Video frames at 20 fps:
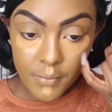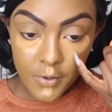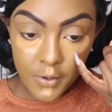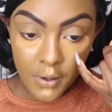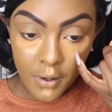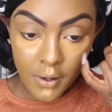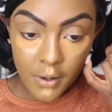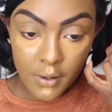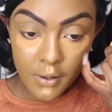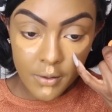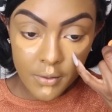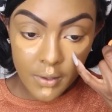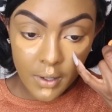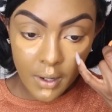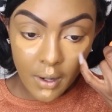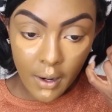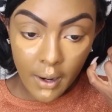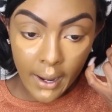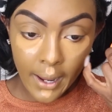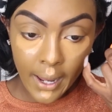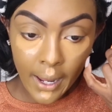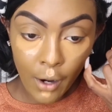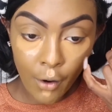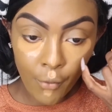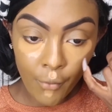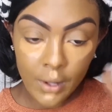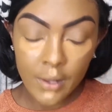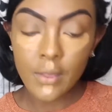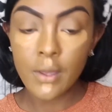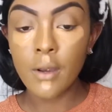Sorry, there's like a
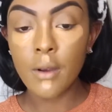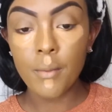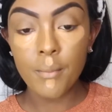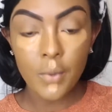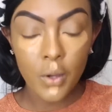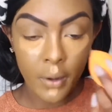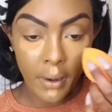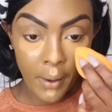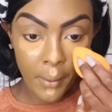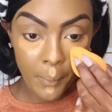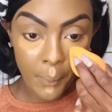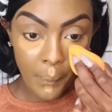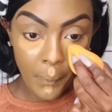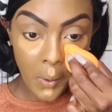hair right there. Okay.